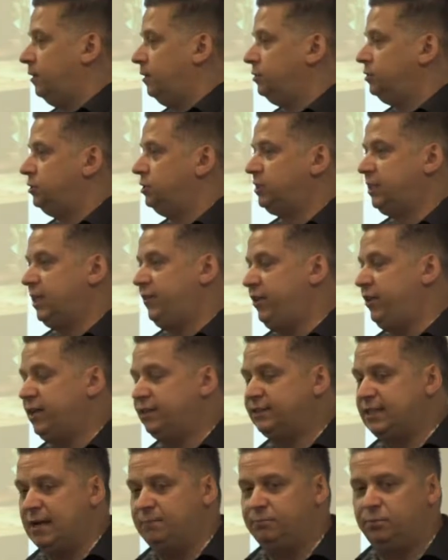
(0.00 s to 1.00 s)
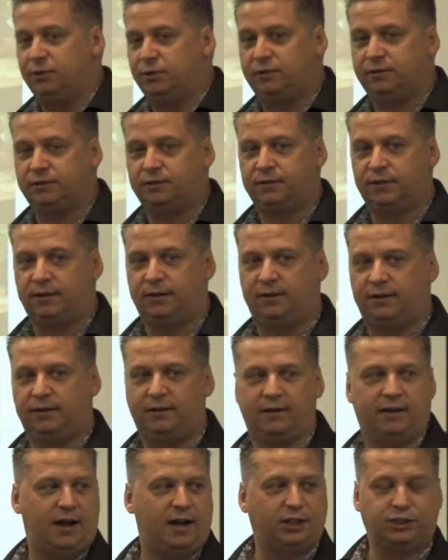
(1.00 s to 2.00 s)
Just to give you an example,
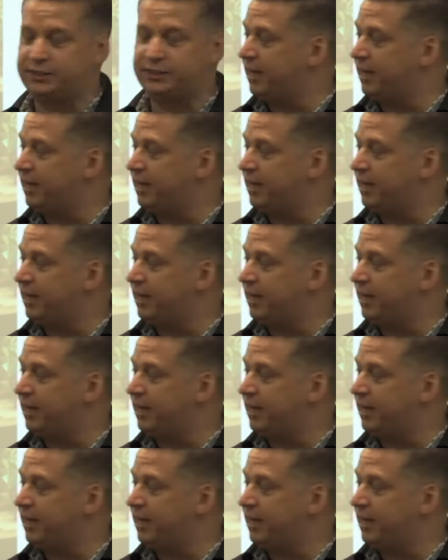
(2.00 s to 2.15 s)
I just